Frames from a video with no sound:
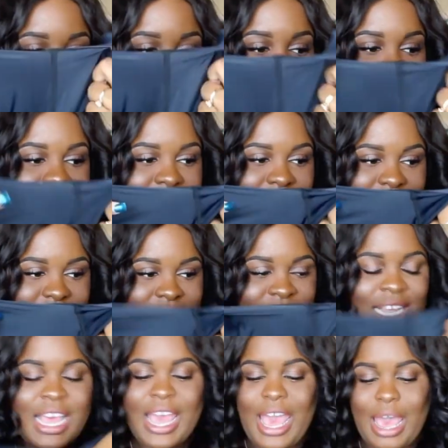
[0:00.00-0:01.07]
like
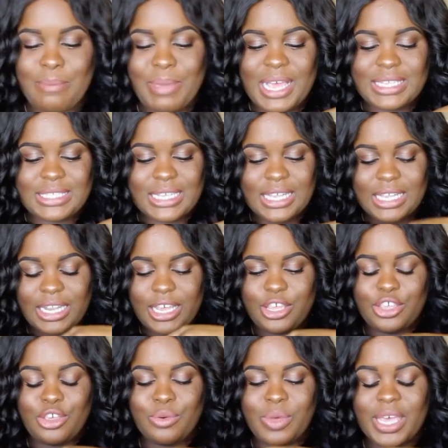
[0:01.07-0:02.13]
this, and
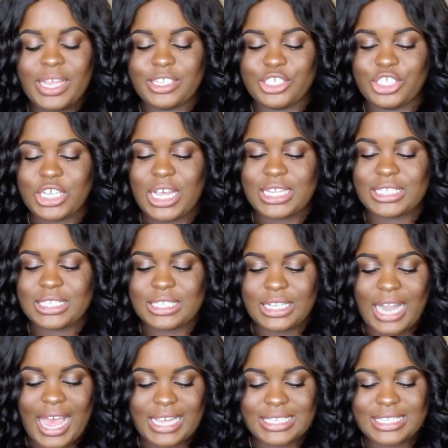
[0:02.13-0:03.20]
basically you can just
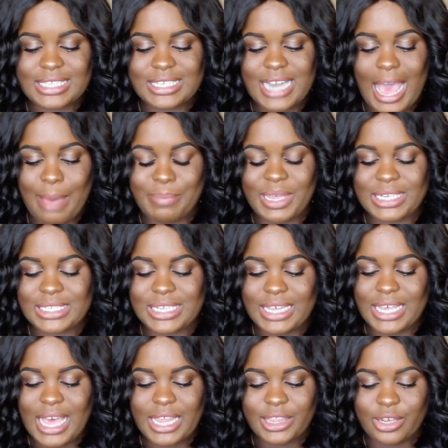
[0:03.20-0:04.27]
like snap it
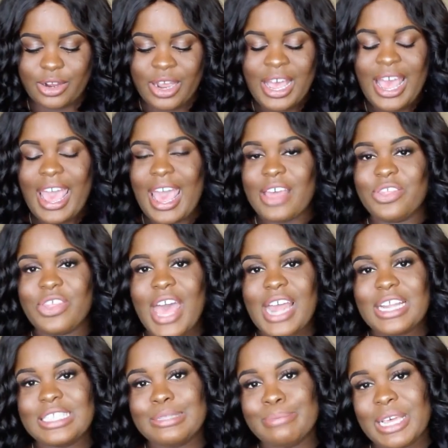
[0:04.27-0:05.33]
together, and
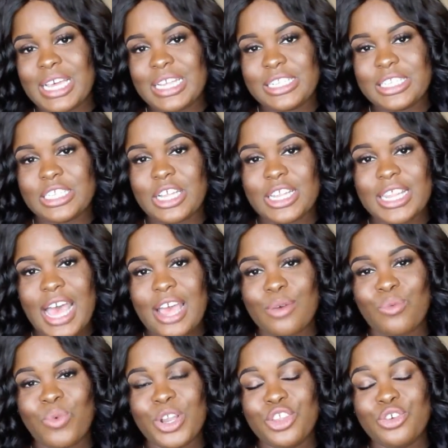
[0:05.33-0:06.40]
that is made so
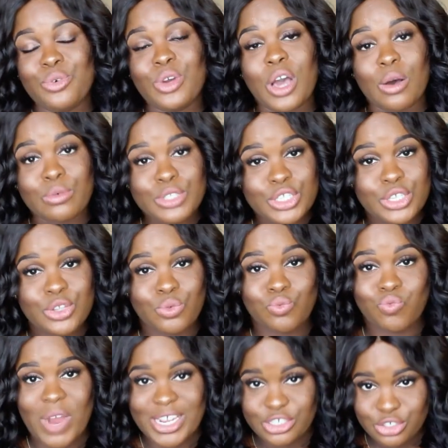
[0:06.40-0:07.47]
that when you go to the
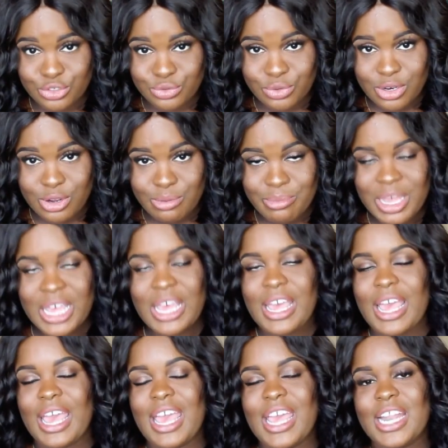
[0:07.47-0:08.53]
restroom,
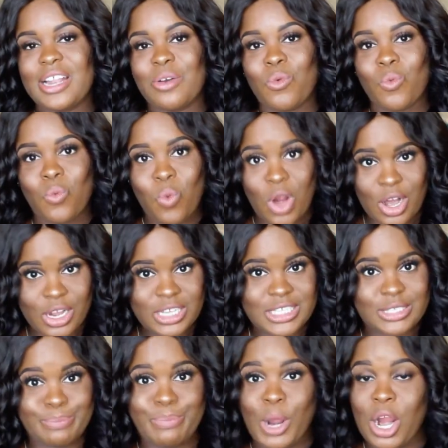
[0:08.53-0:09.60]
it
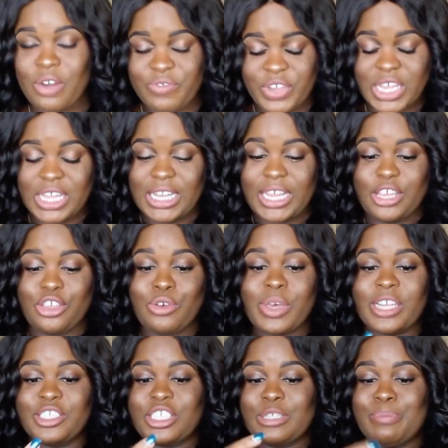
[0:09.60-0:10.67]
works perfectly. You
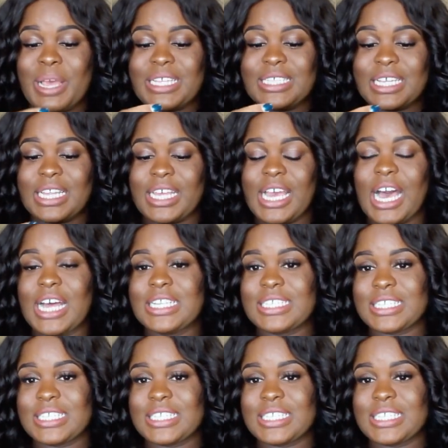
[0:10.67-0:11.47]
can just basically